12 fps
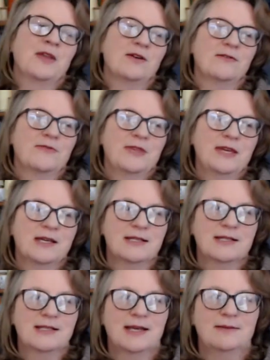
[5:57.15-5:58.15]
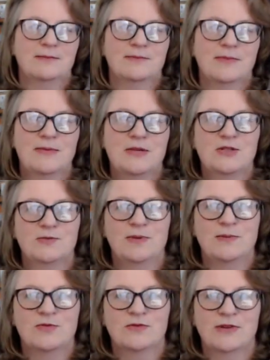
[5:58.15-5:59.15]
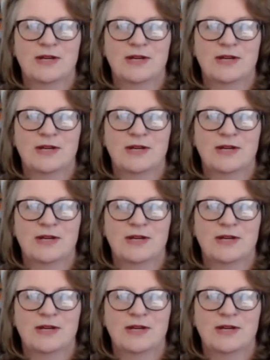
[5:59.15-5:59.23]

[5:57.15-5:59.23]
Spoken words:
of things, and maybe do a bit more of an